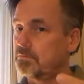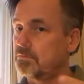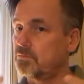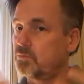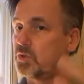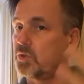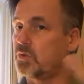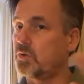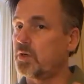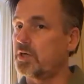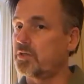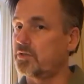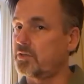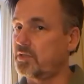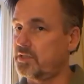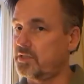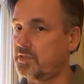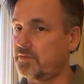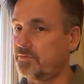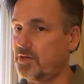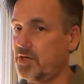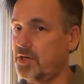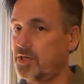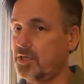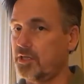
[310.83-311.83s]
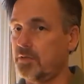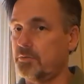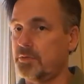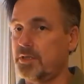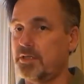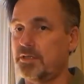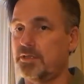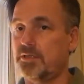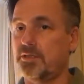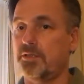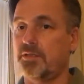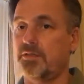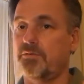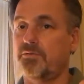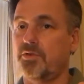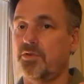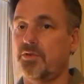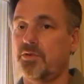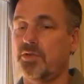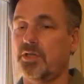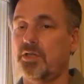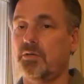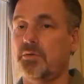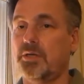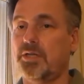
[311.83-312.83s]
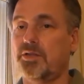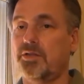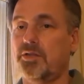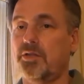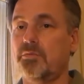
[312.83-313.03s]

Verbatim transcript: requires lots of argument and if you think about